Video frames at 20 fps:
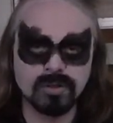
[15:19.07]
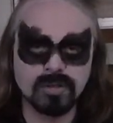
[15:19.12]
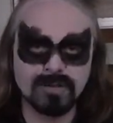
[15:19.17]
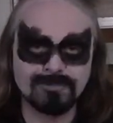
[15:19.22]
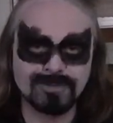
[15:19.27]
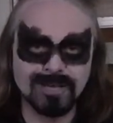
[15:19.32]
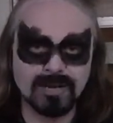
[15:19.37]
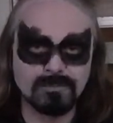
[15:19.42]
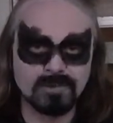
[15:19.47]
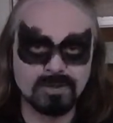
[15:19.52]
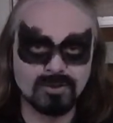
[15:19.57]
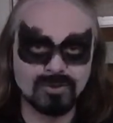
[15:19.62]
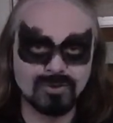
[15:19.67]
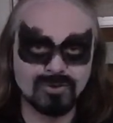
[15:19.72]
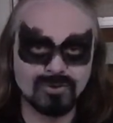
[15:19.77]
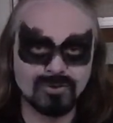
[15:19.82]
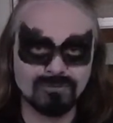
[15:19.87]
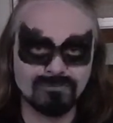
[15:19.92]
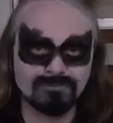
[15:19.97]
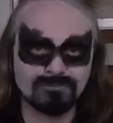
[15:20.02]
sometimes
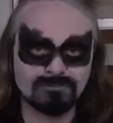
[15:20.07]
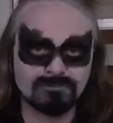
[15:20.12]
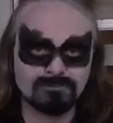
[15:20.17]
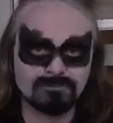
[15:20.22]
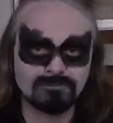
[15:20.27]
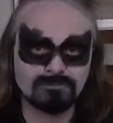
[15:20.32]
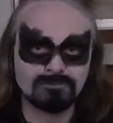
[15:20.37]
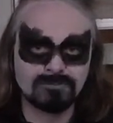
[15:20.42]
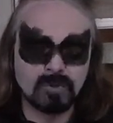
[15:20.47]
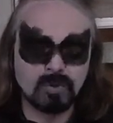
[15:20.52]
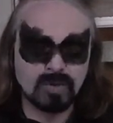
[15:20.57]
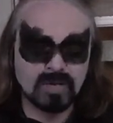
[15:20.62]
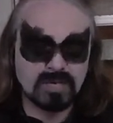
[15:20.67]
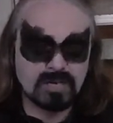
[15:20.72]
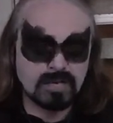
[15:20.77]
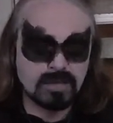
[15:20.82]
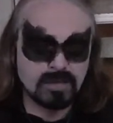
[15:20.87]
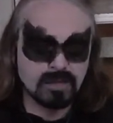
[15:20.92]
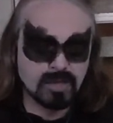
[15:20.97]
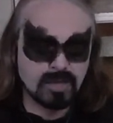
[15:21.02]
too. What
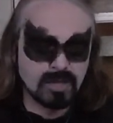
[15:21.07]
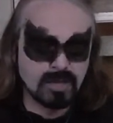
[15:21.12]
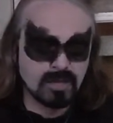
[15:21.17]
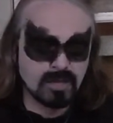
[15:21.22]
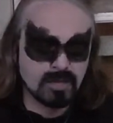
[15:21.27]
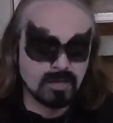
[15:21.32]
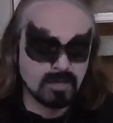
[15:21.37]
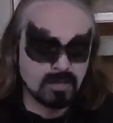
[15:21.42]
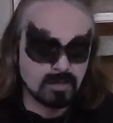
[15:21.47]
can he say?